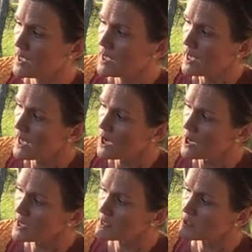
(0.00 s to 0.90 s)
And
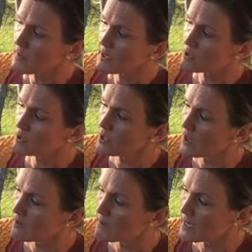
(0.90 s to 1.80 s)
on special
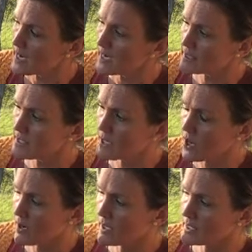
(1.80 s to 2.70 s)
dark midnights in
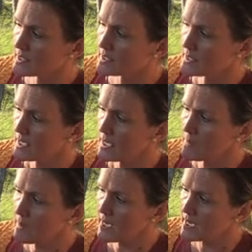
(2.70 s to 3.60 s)
August, he
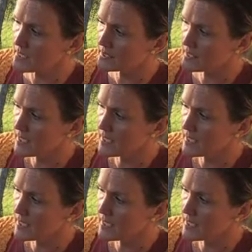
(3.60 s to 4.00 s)
peeks